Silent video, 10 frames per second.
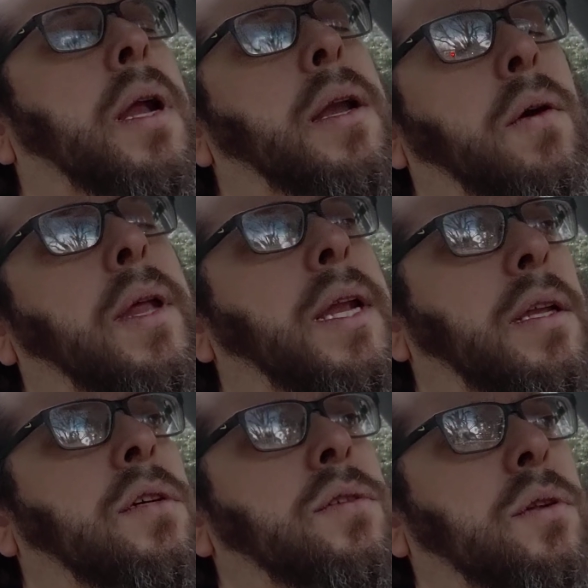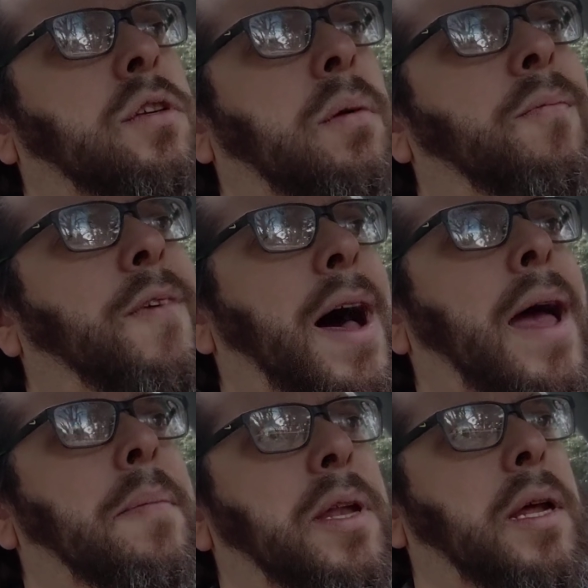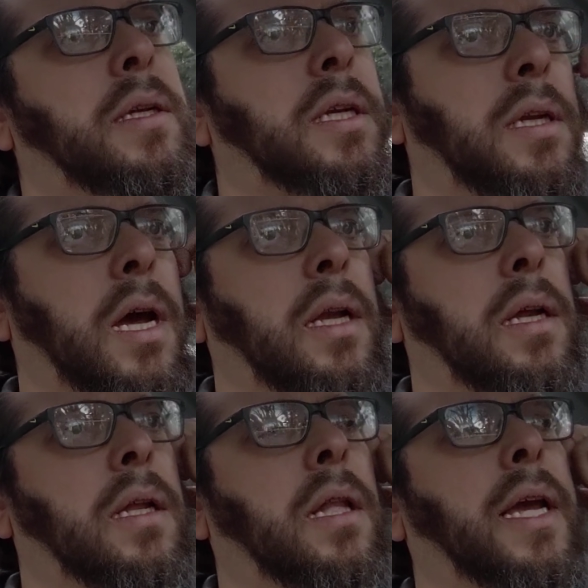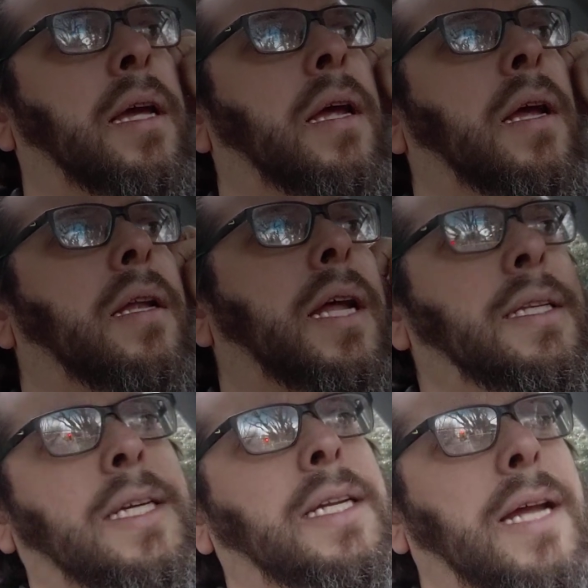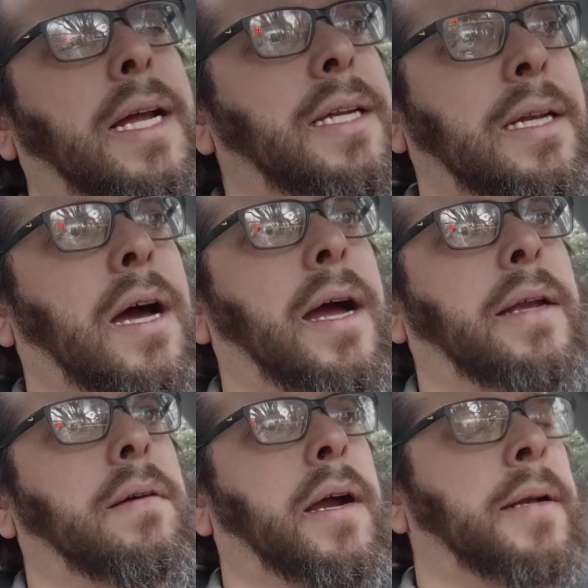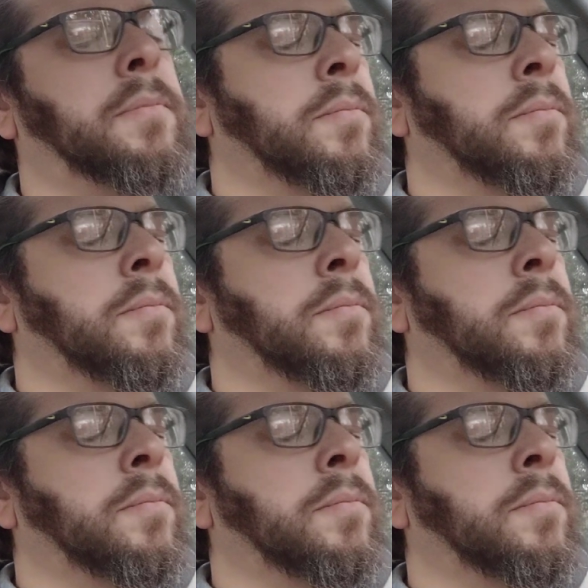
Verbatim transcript: And I know they didn't use the term vibe in 1990 in like 1999, right?